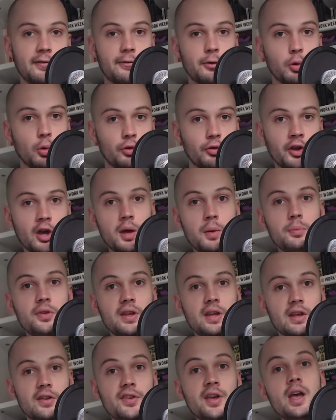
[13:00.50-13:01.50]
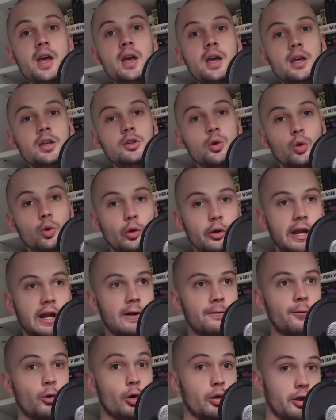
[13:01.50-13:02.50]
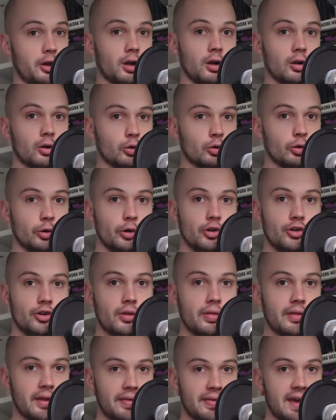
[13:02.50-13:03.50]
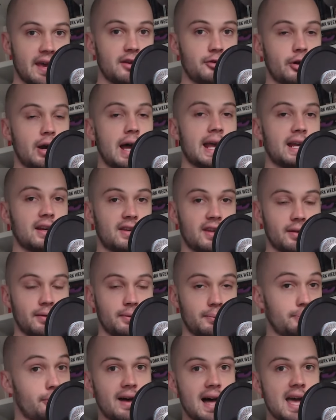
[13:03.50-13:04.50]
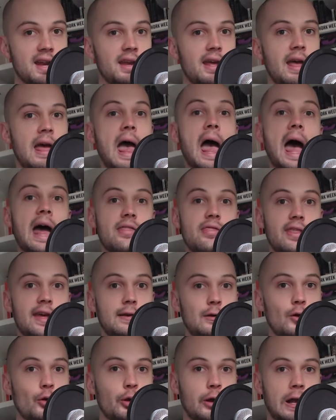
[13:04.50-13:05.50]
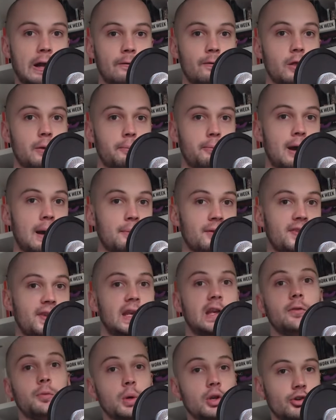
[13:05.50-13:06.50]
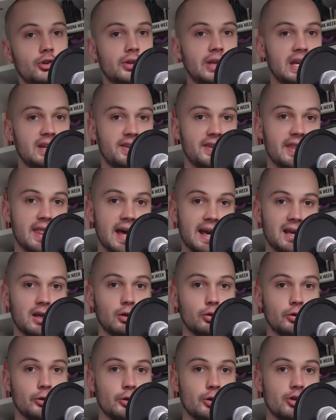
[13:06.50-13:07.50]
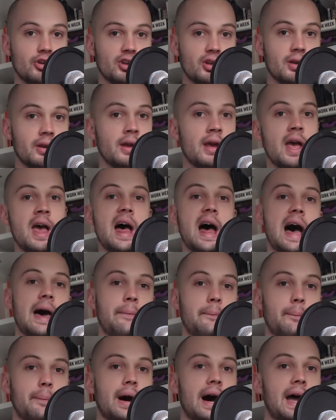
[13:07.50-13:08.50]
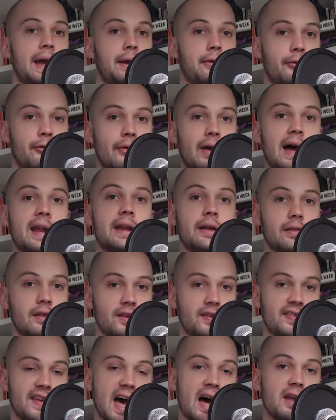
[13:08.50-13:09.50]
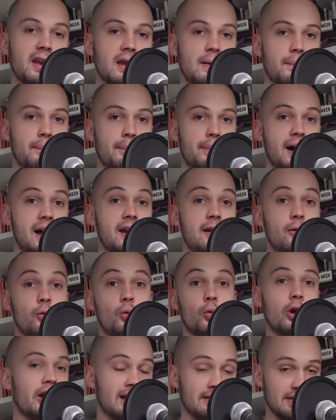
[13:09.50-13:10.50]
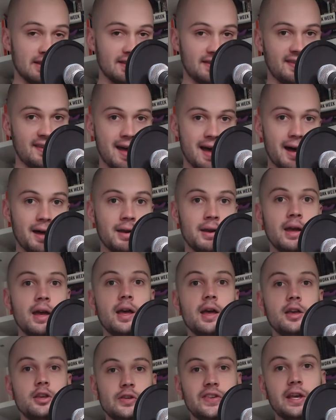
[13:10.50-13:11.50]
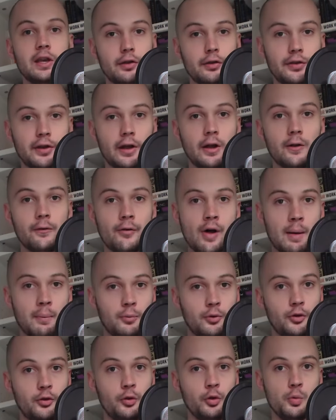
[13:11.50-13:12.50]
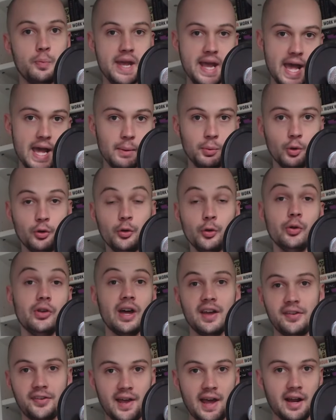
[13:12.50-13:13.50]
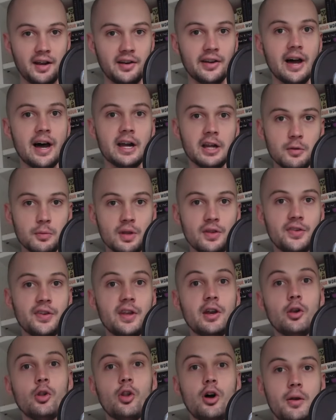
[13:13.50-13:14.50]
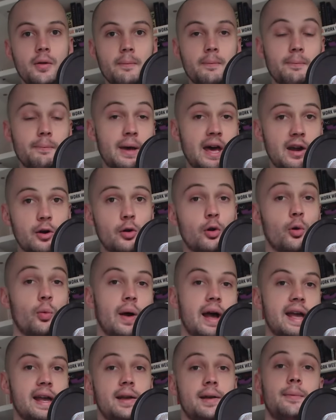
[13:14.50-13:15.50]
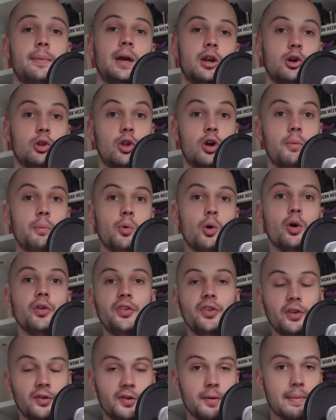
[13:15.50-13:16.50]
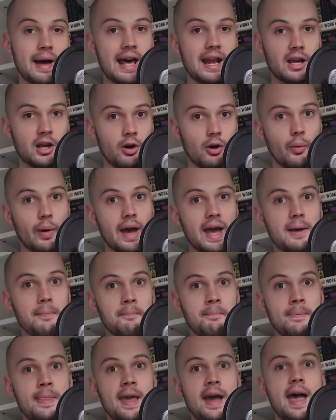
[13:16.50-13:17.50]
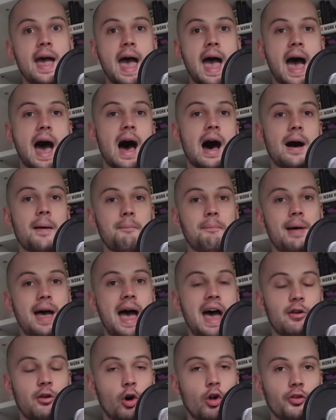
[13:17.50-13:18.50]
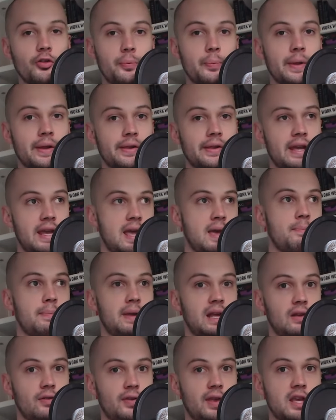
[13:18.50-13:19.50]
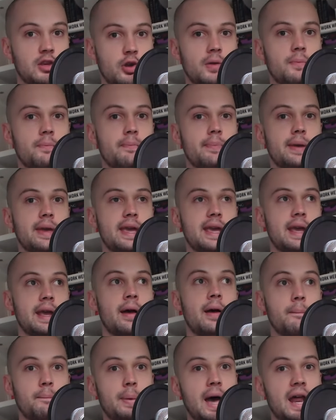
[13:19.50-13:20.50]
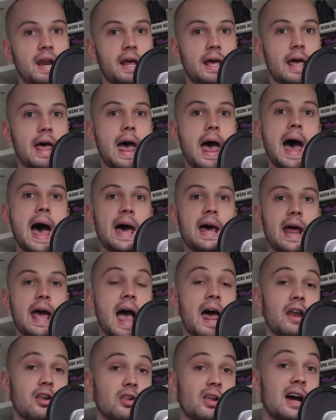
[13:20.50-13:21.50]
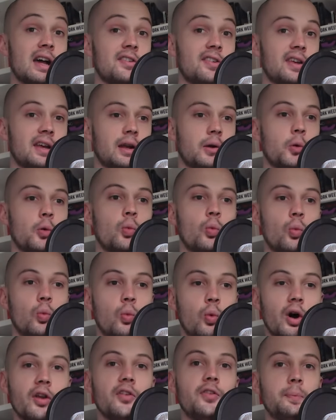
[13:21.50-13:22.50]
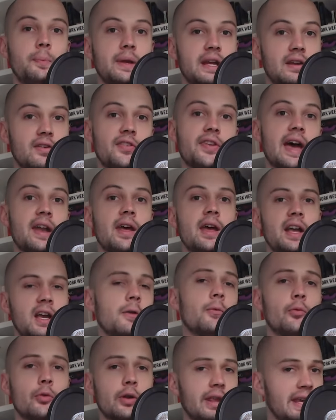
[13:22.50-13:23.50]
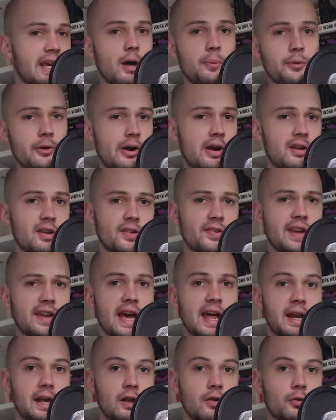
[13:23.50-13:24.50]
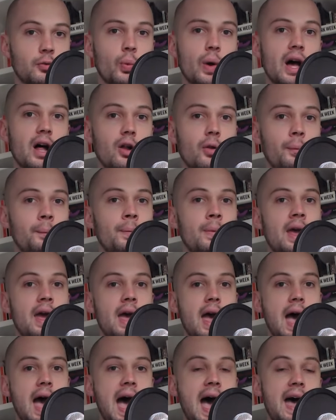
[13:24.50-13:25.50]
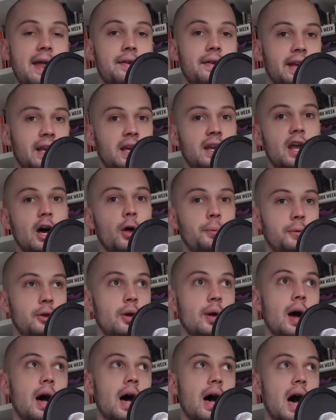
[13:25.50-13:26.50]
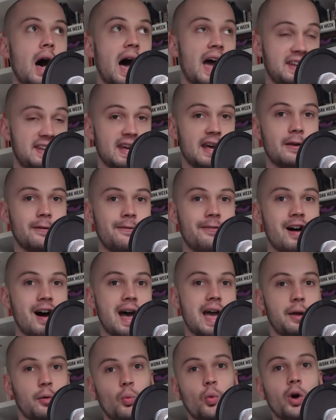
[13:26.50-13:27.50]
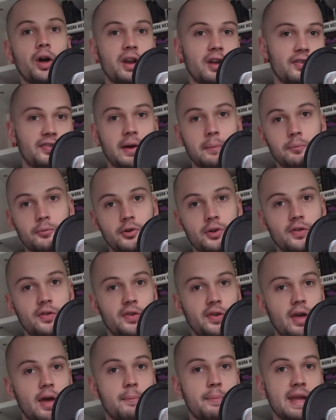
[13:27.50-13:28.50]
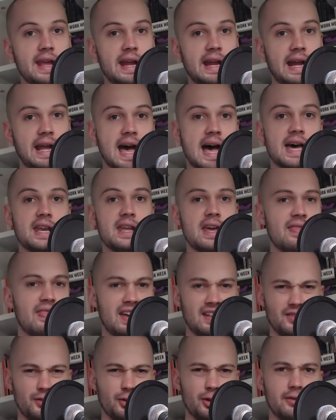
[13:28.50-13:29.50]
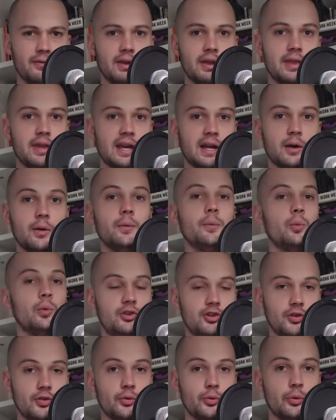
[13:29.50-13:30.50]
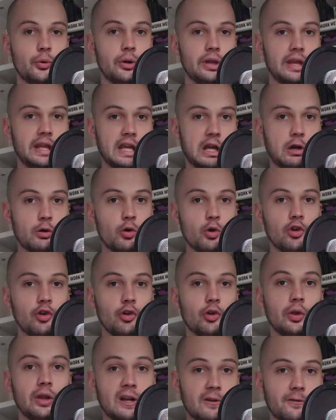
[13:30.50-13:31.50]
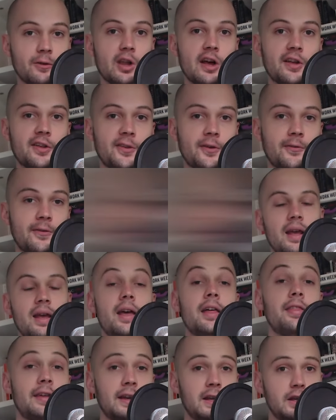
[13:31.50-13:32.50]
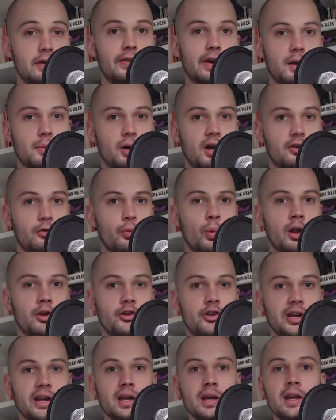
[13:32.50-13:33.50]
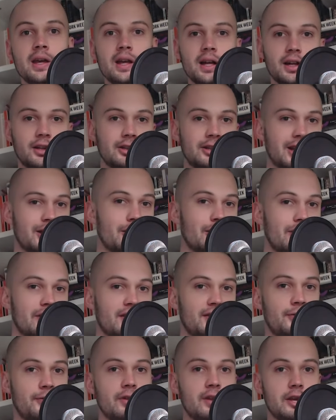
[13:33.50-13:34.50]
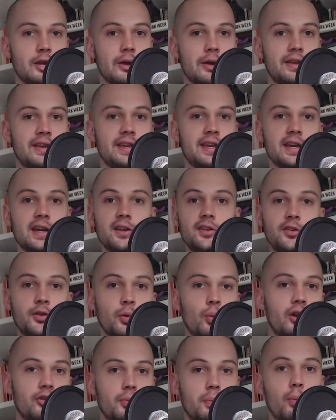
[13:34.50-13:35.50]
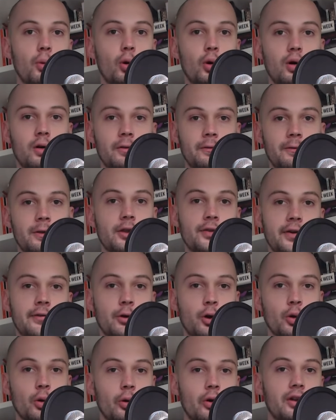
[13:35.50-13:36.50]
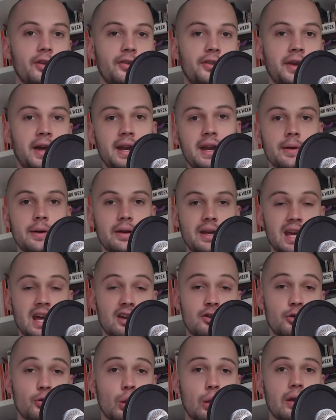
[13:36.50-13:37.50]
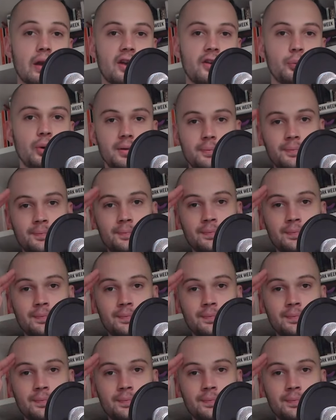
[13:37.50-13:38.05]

terms is you're looking for the conclusion that they're trying to provide, and then you're looking for the premises which lead to that conclusion. And by writing this out and by working this out, you set yourself up to be able to dissect arguments in a lot better a way, in a lot more systematic a way. Um, and ultimately, it means that you can be better at analyzing what's been said, can really help your understanding as well. And it can help you identify what assumptions are being had and that sort of a thing, which is really crucial in philosophy. Thank you very much for watching. Click on this video here to watch more philosophical content. Catch you in the next one.